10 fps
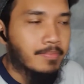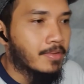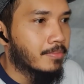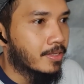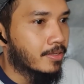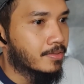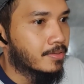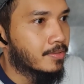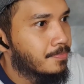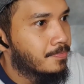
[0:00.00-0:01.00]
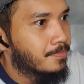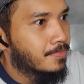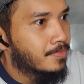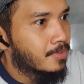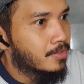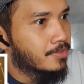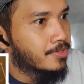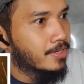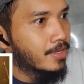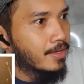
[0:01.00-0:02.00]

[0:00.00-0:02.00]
Begins. You see,